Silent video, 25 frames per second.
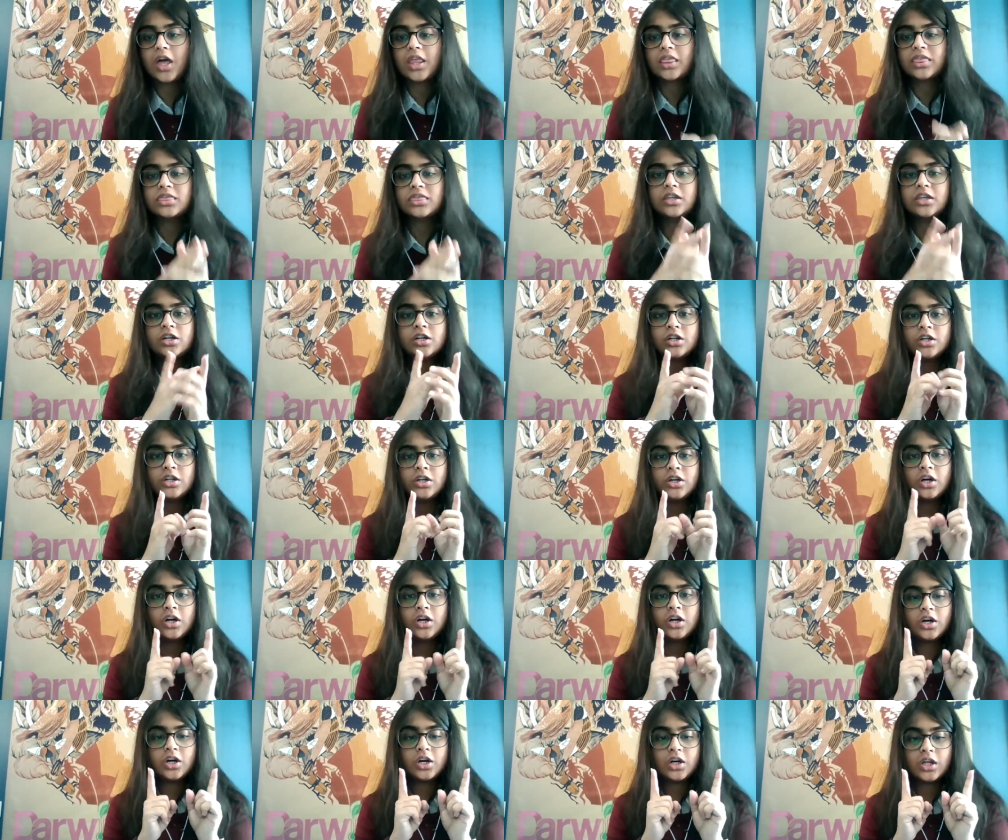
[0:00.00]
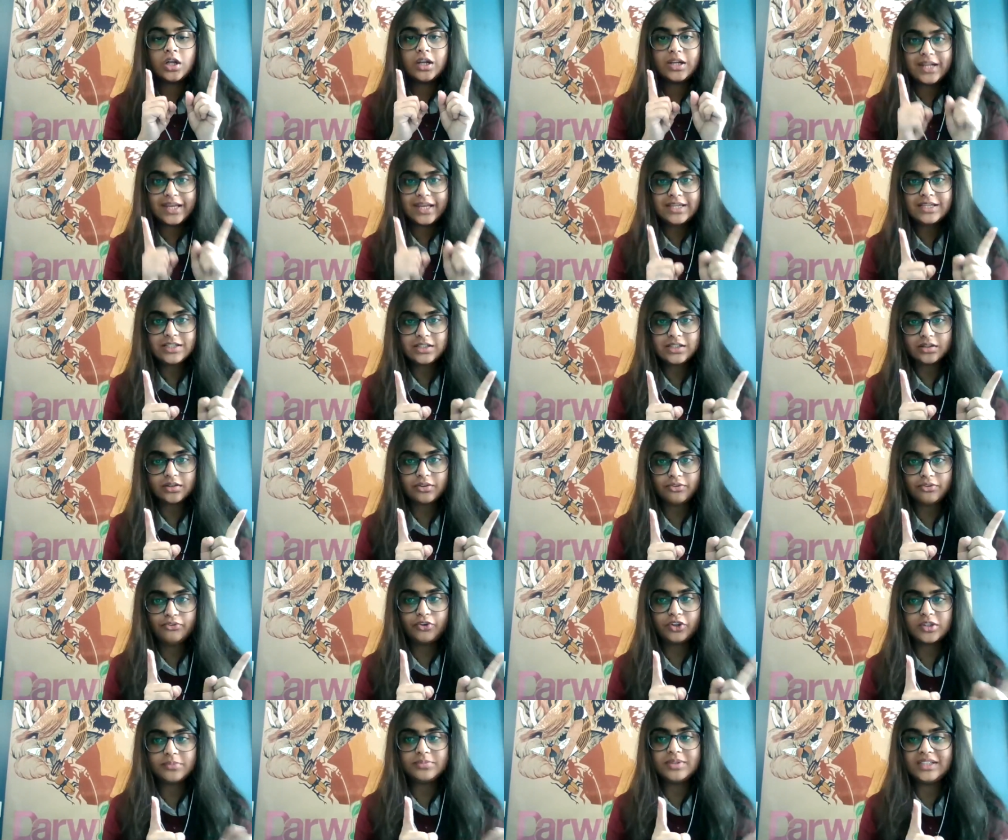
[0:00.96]
The link
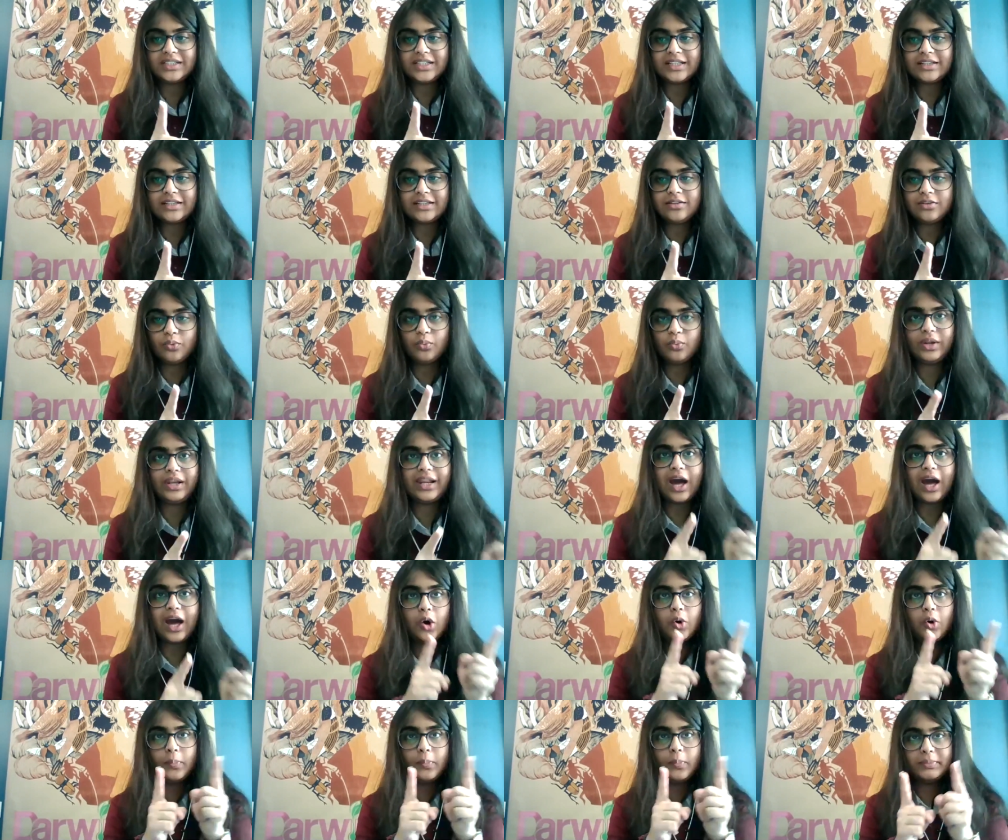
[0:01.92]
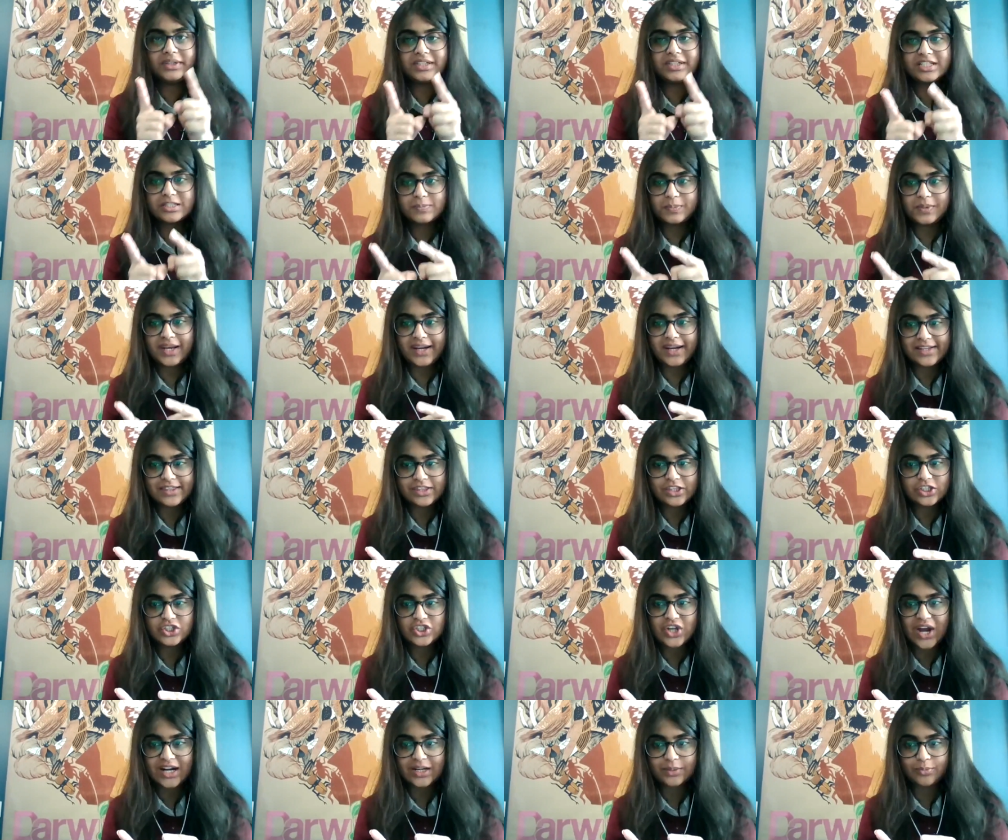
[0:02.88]
for the meeting will now be displayed in the
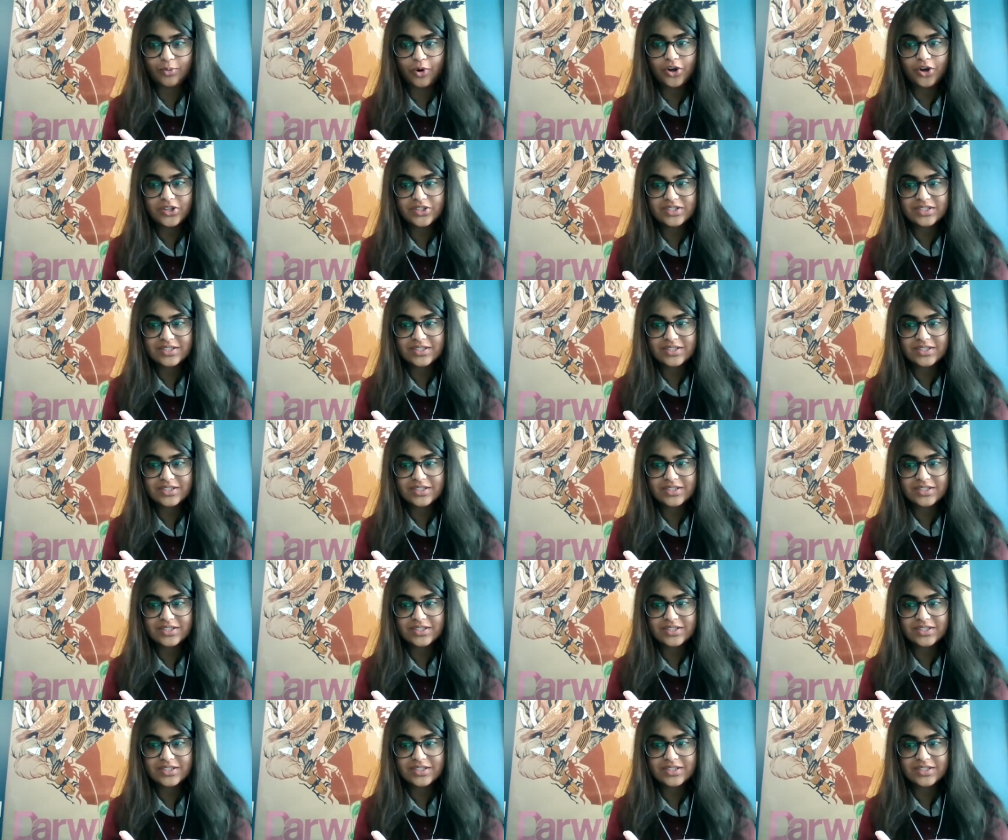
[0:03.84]
chat box.